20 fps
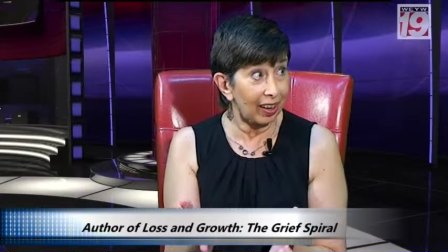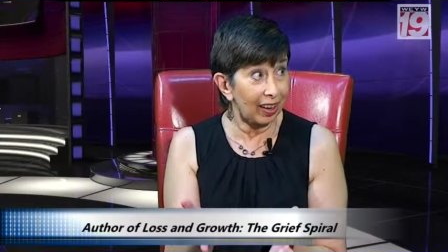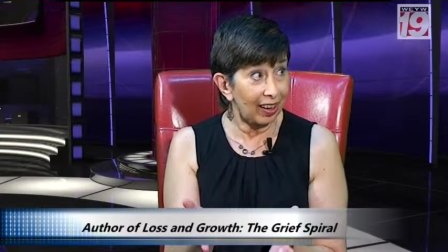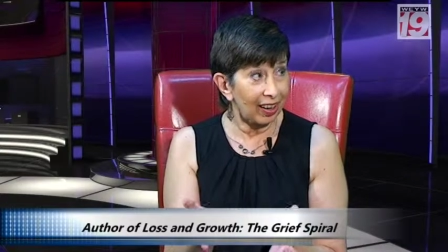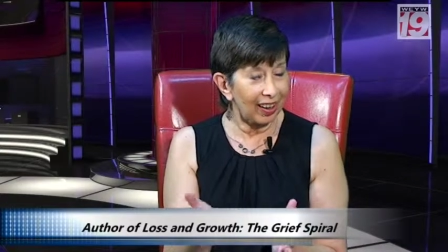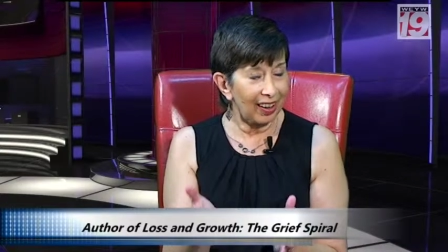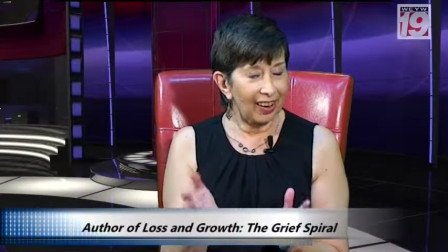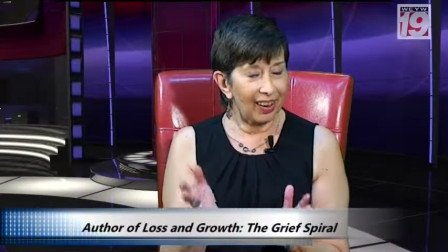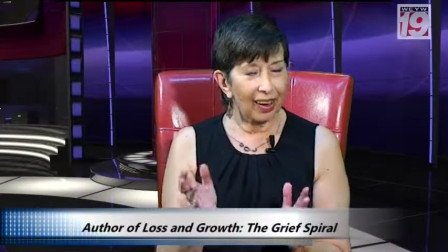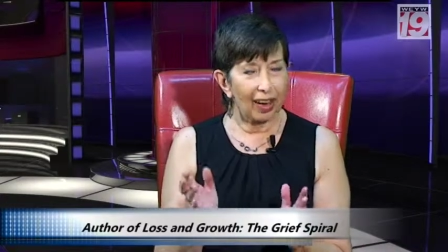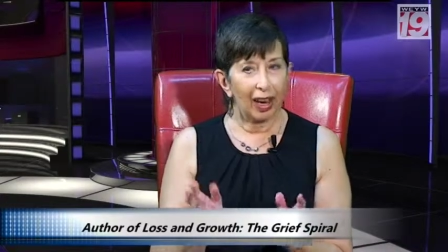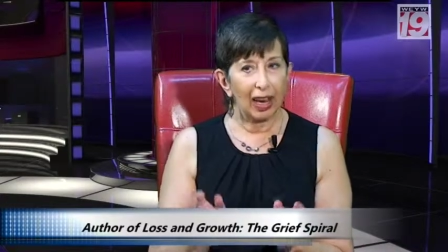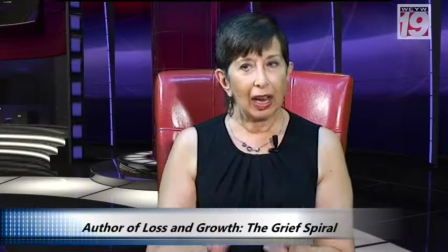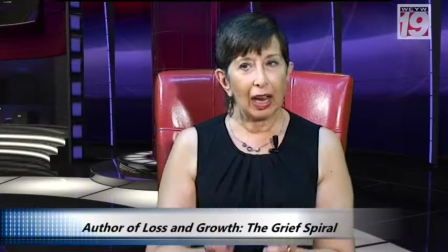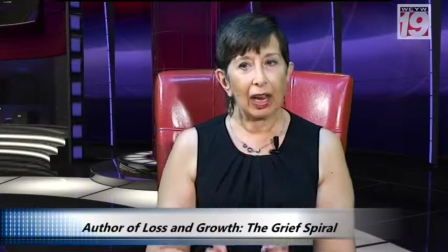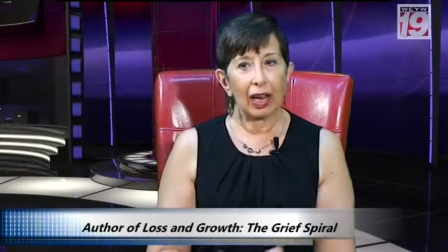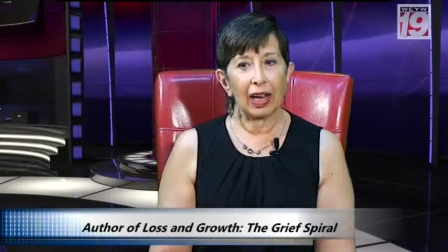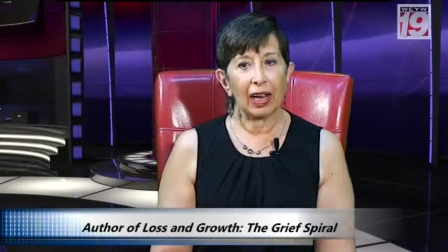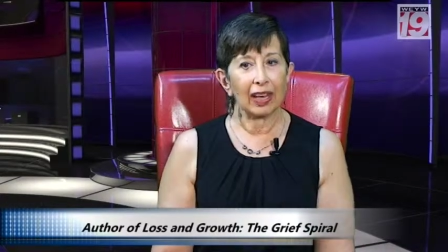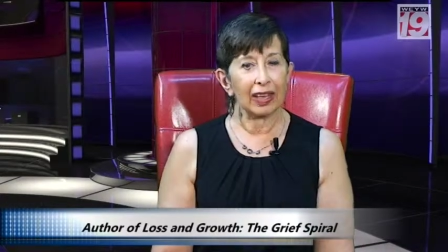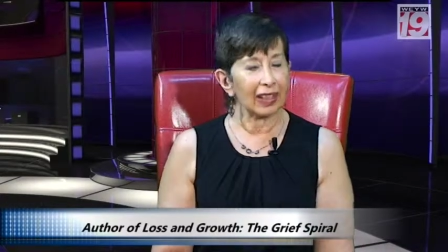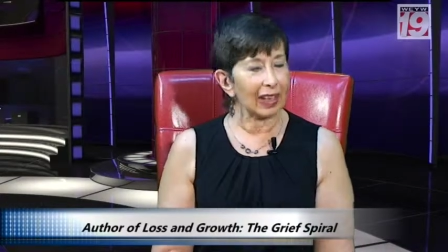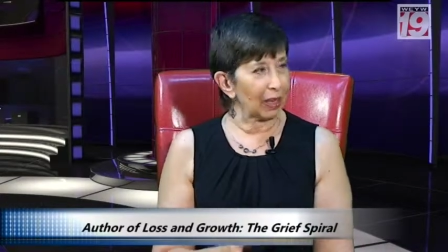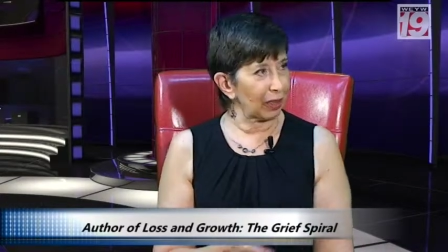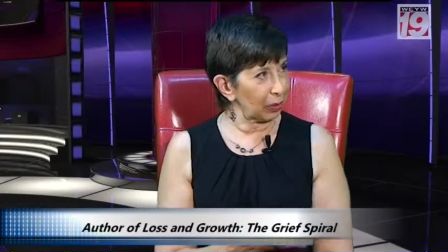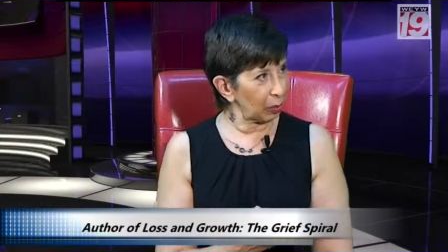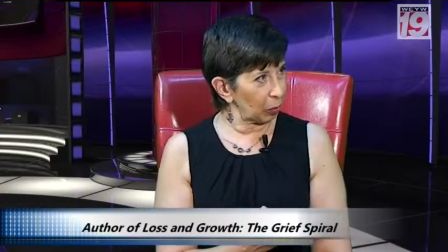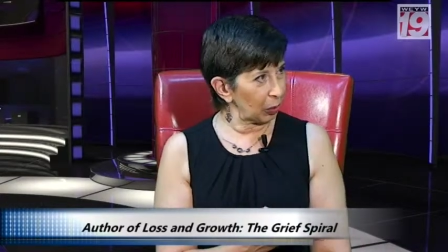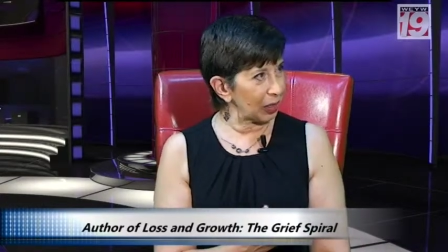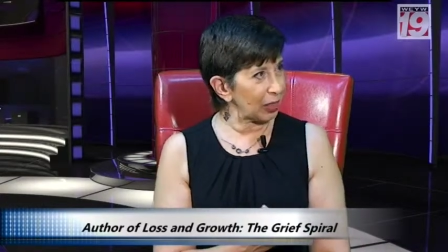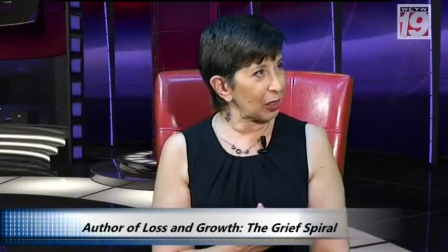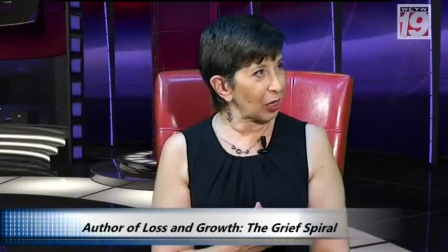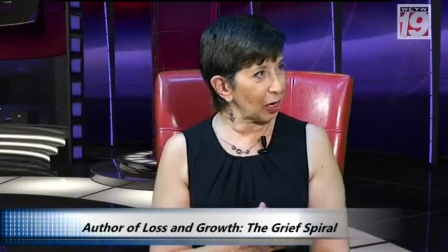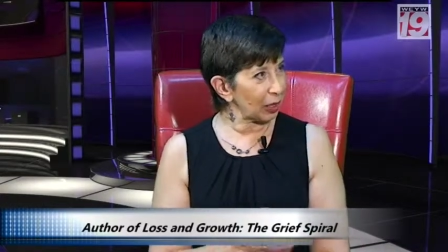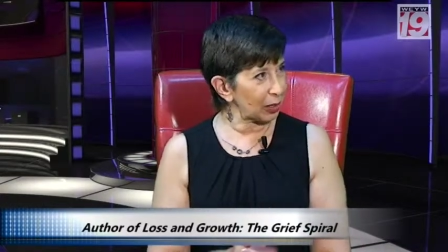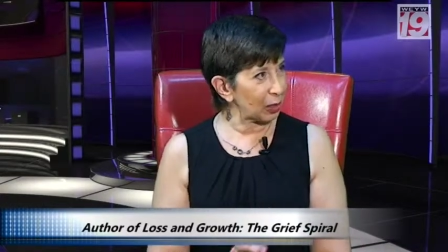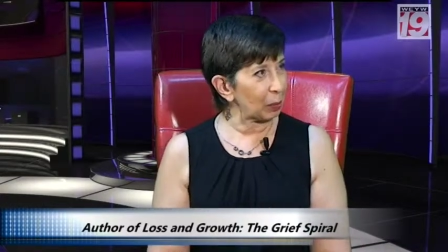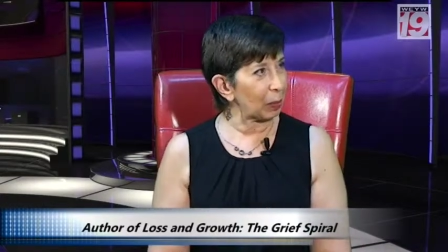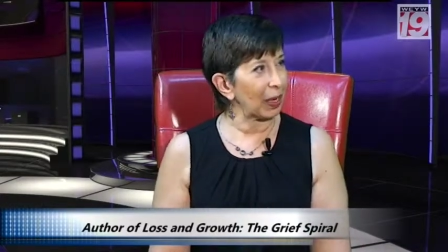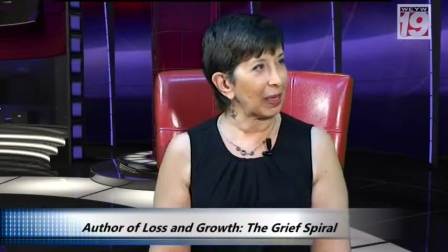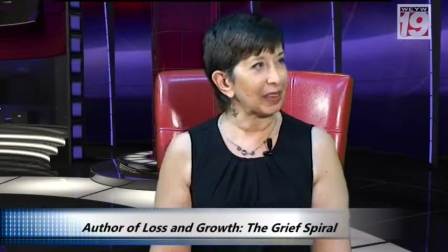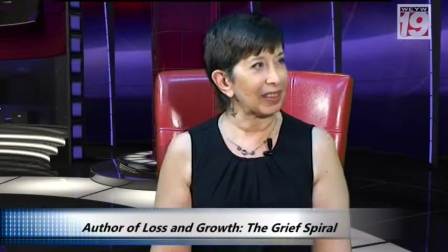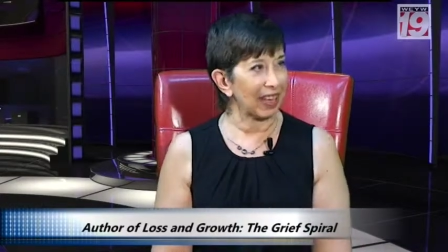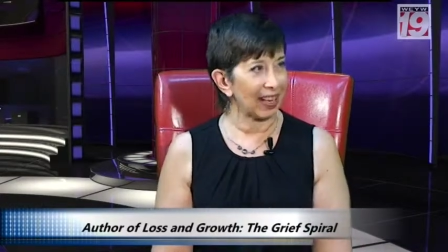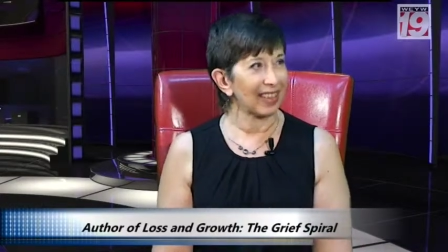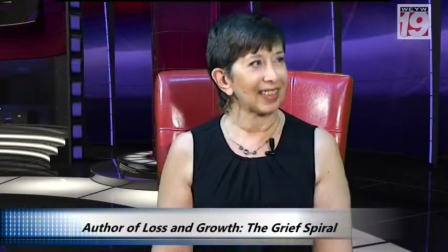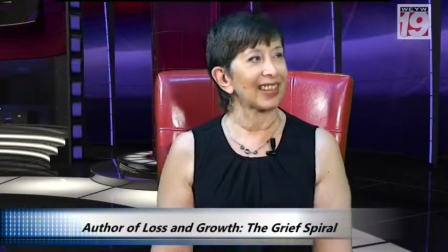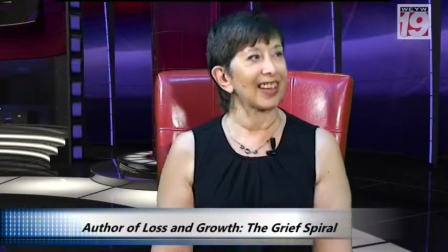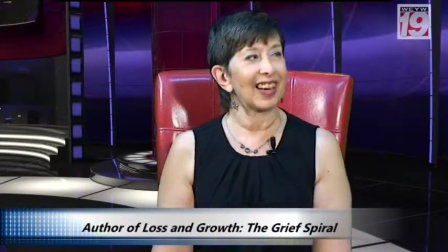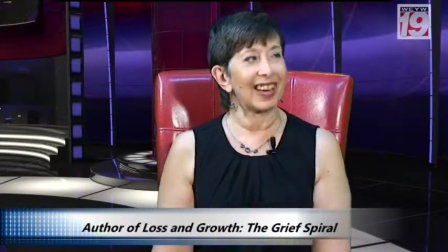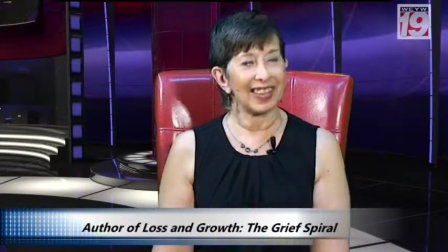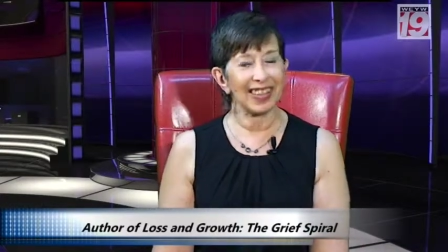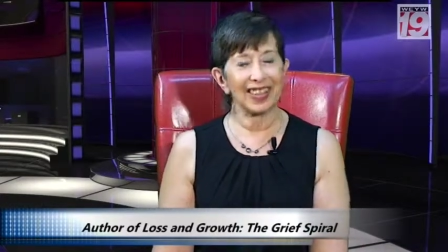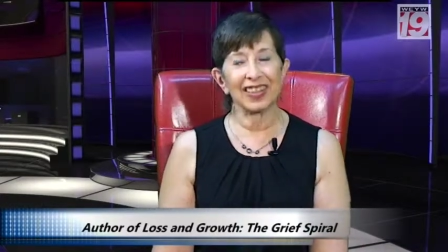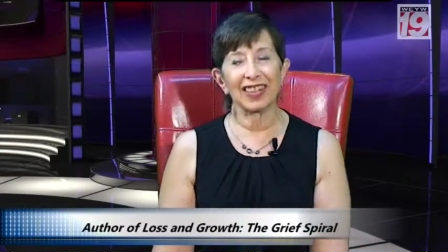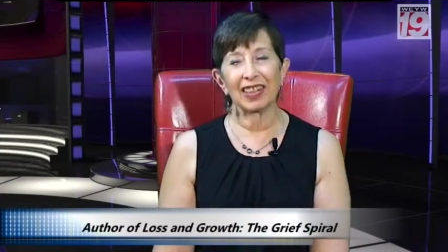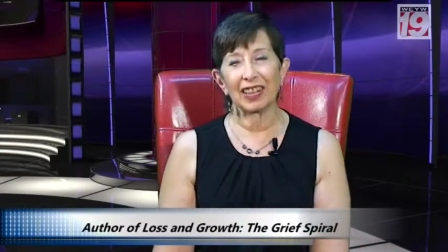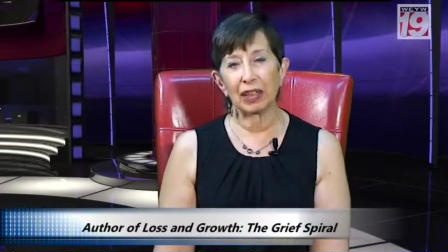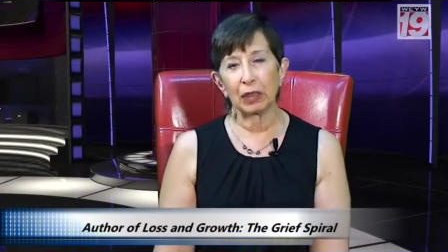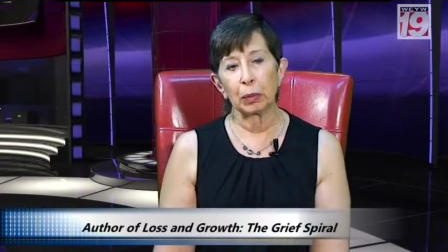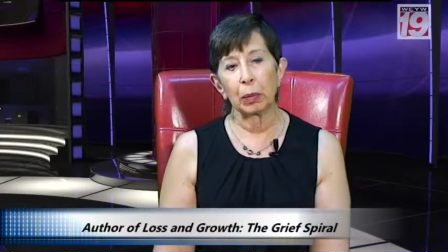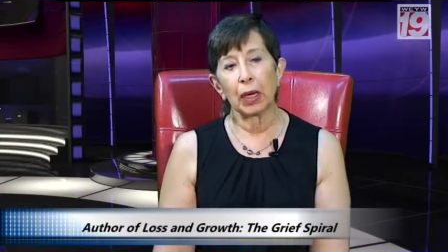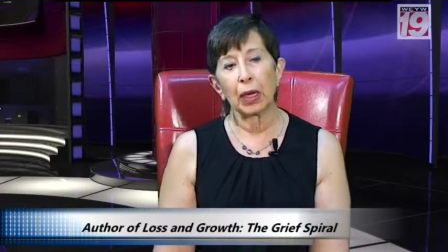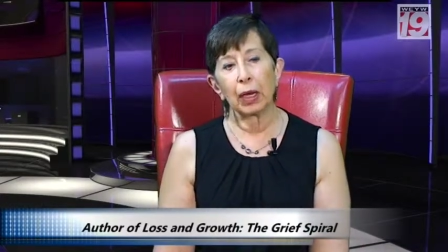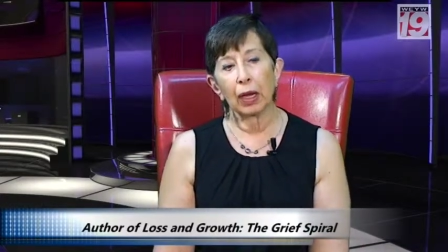Mm -hmm. And I, we talked about that last time.